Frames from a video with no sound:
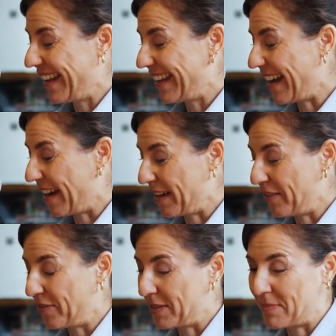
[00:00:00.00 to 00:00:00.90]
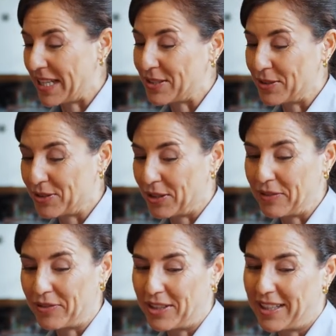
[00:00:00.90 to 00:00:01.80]
if it makes you
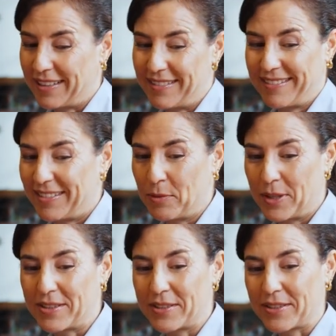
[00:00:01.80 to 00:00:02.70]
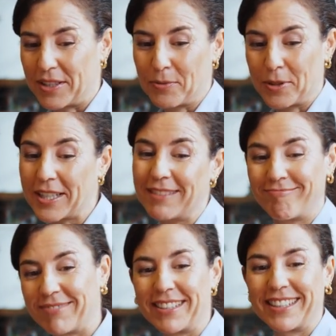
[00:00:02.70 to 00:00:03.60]
joyful and you want to start
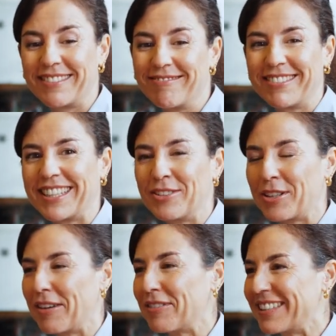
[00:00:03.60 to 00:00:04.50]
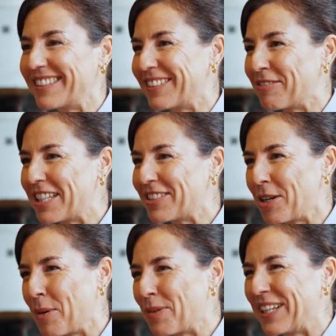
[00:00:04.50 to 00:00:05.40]
working, then you're having the right
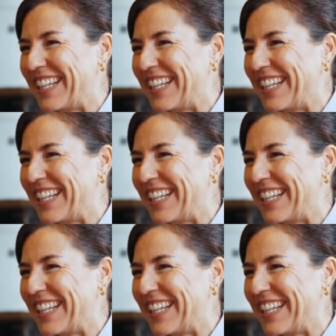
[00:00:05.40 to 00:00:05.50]
job.